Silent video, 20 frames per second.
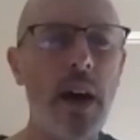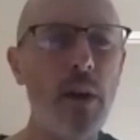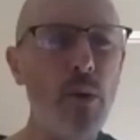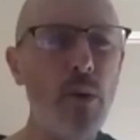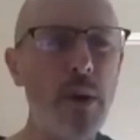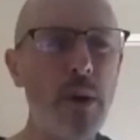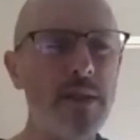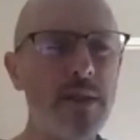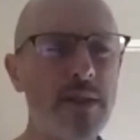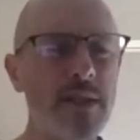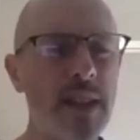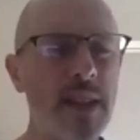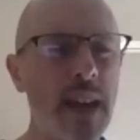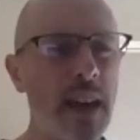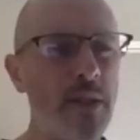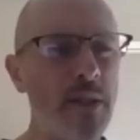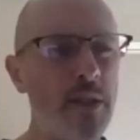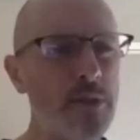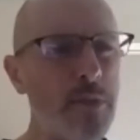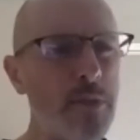wouldn't
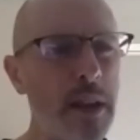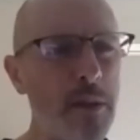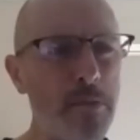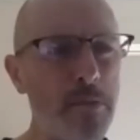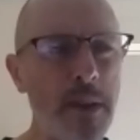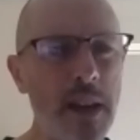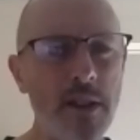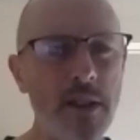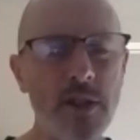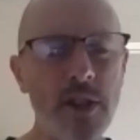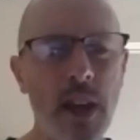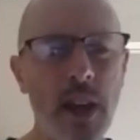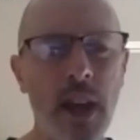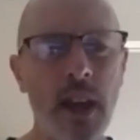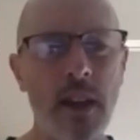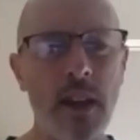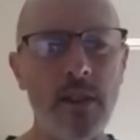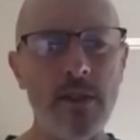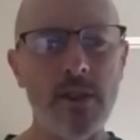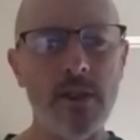say there's been a big
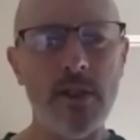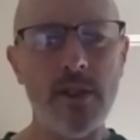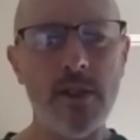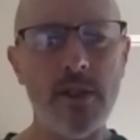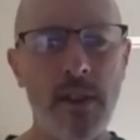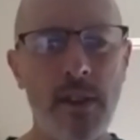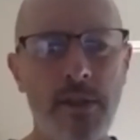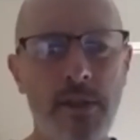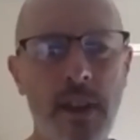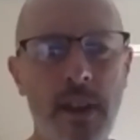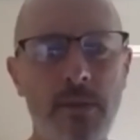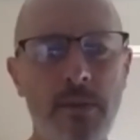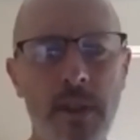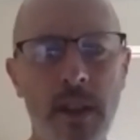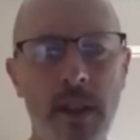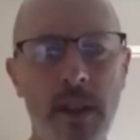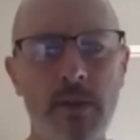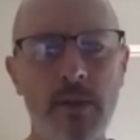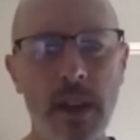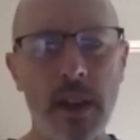change. I think
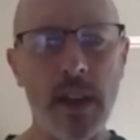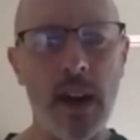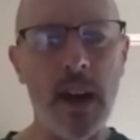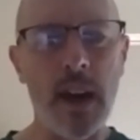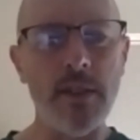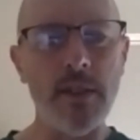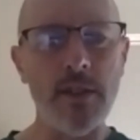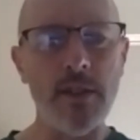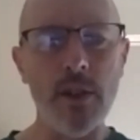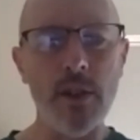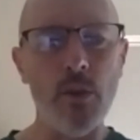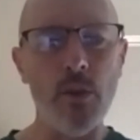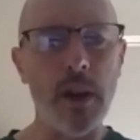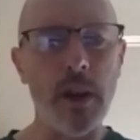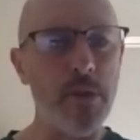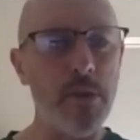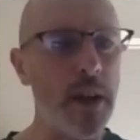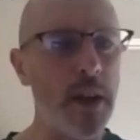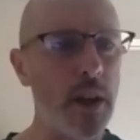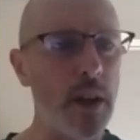that the guys still want
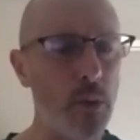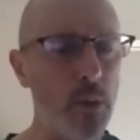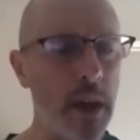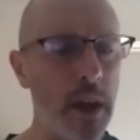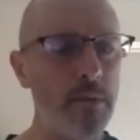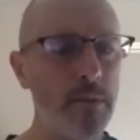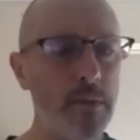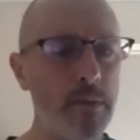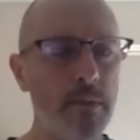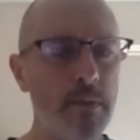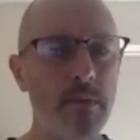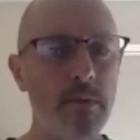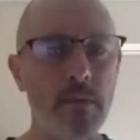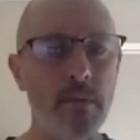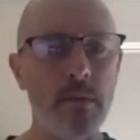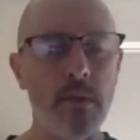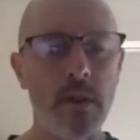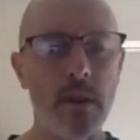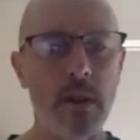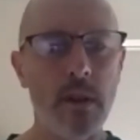to play to win,
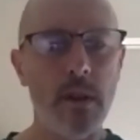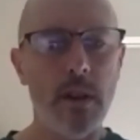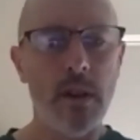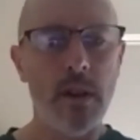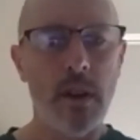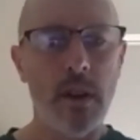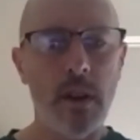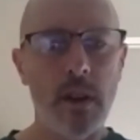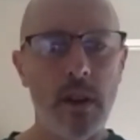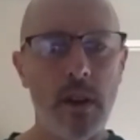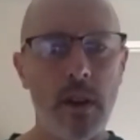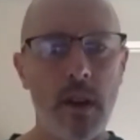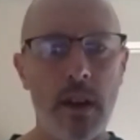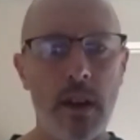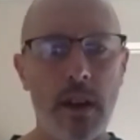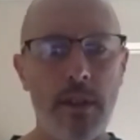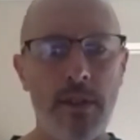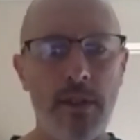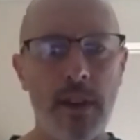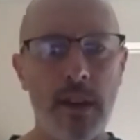and
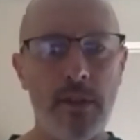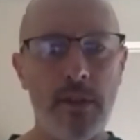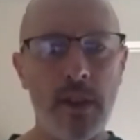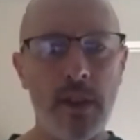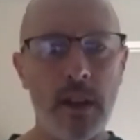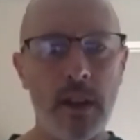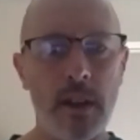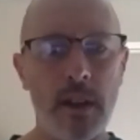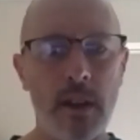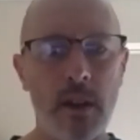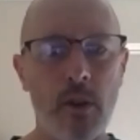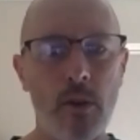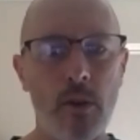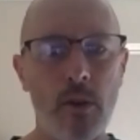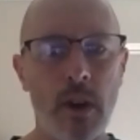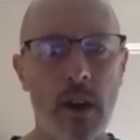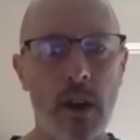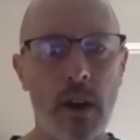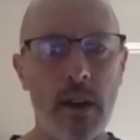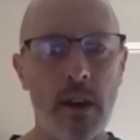I think that you know
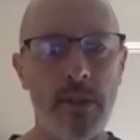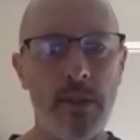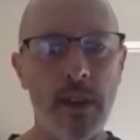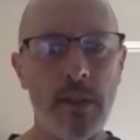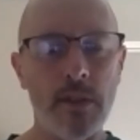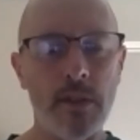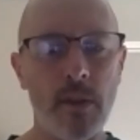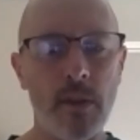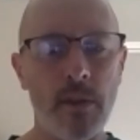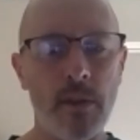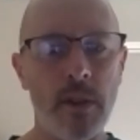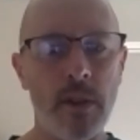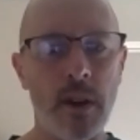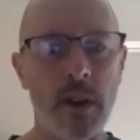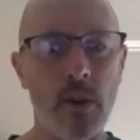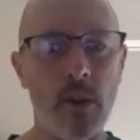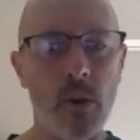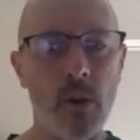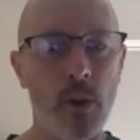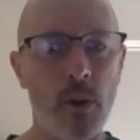uh, I think some of
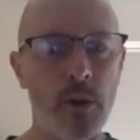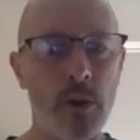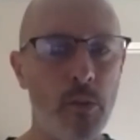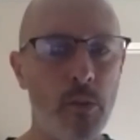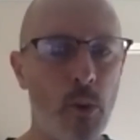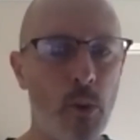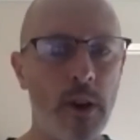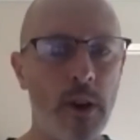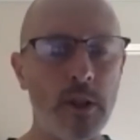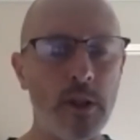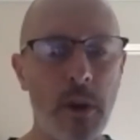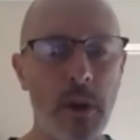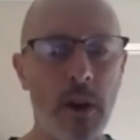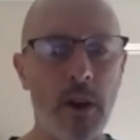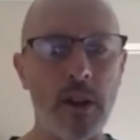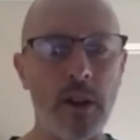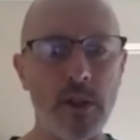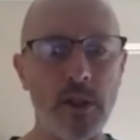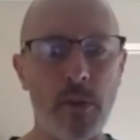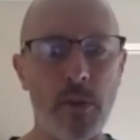the older and more
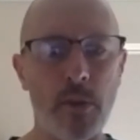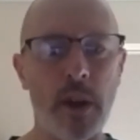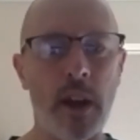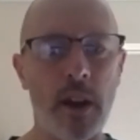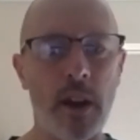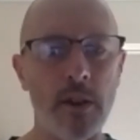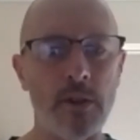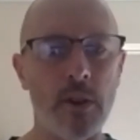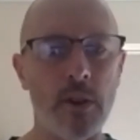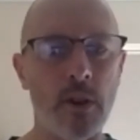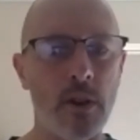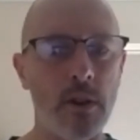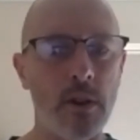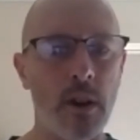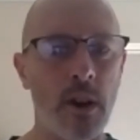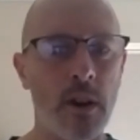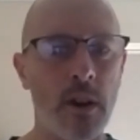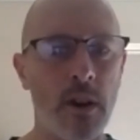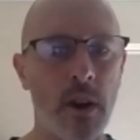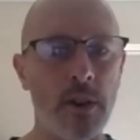experienced players are,
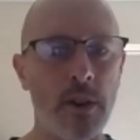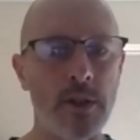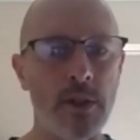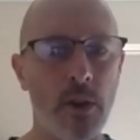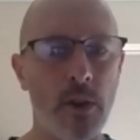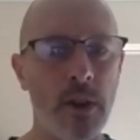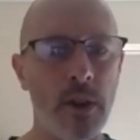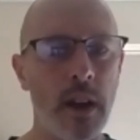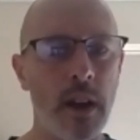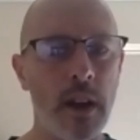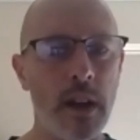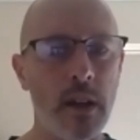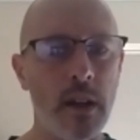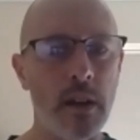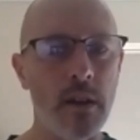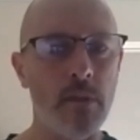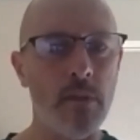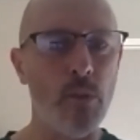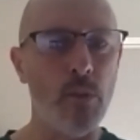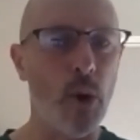are, are still
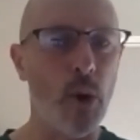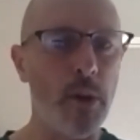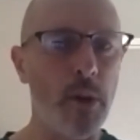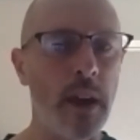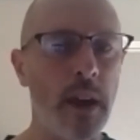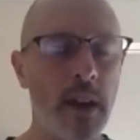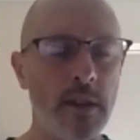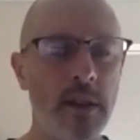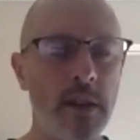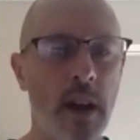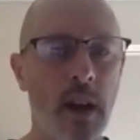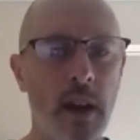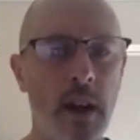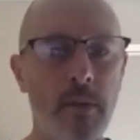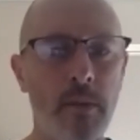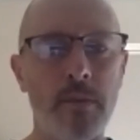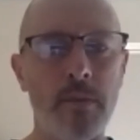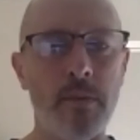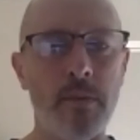getting more playing time.